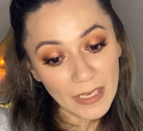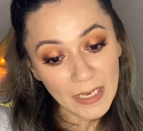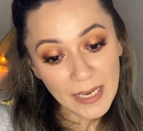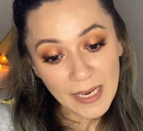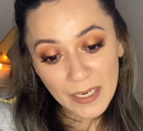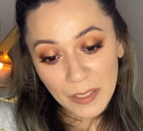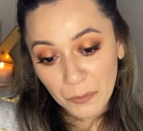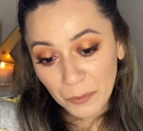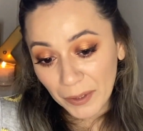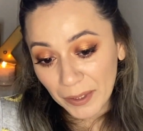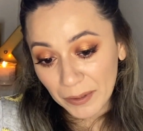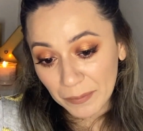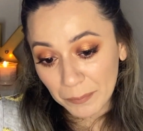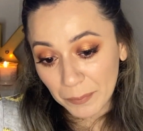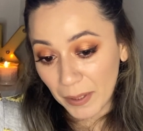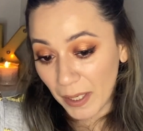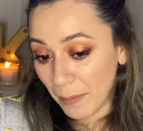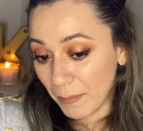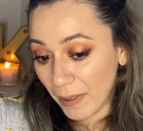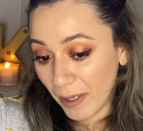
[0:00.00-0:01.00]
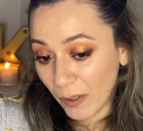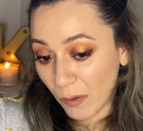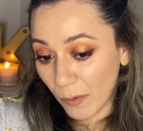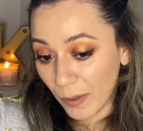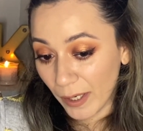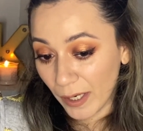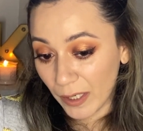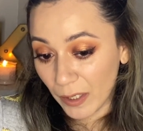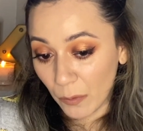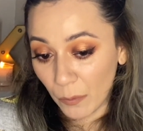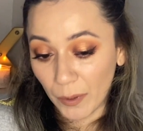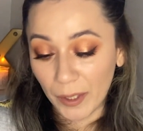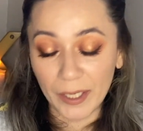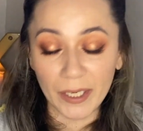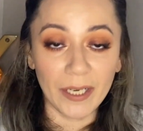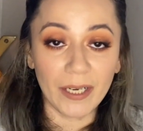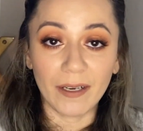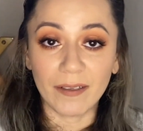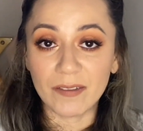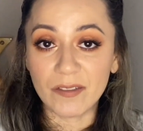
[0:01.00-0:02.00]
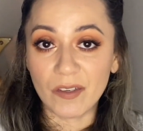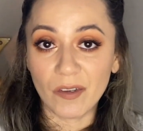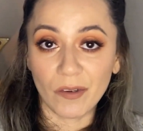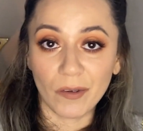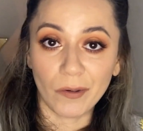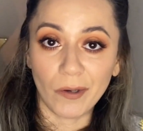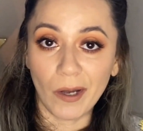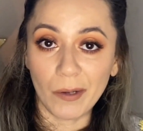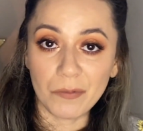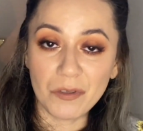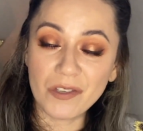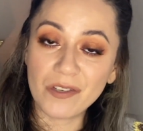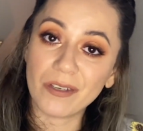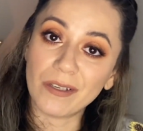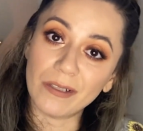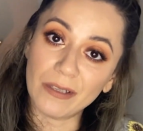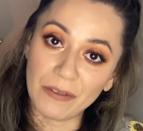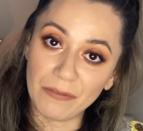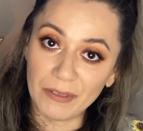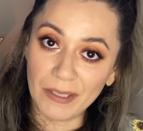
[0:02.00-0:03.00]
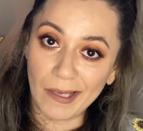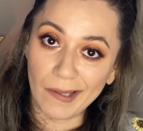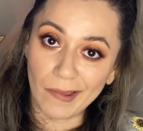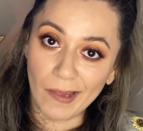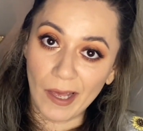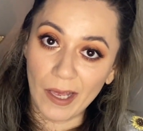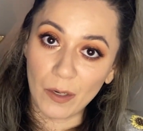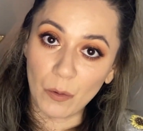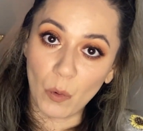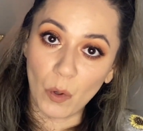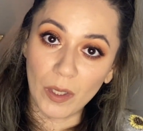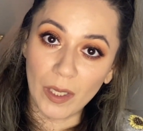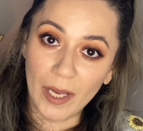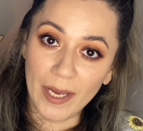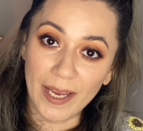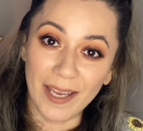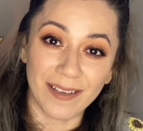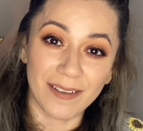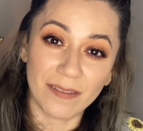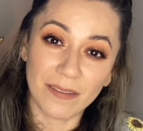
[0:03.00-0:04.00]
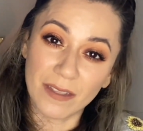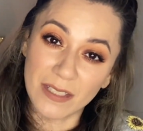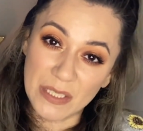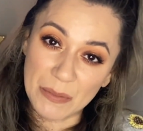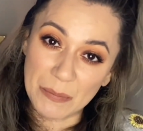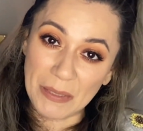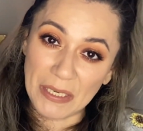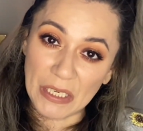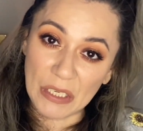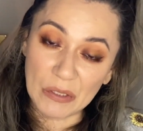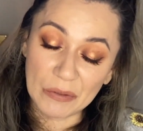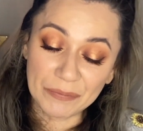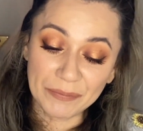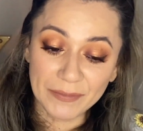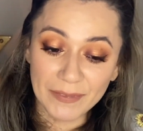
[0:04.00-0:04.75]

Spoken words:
Anyway, but I'm not going anywhere. So I'm just going to leave it like that while I edit this video.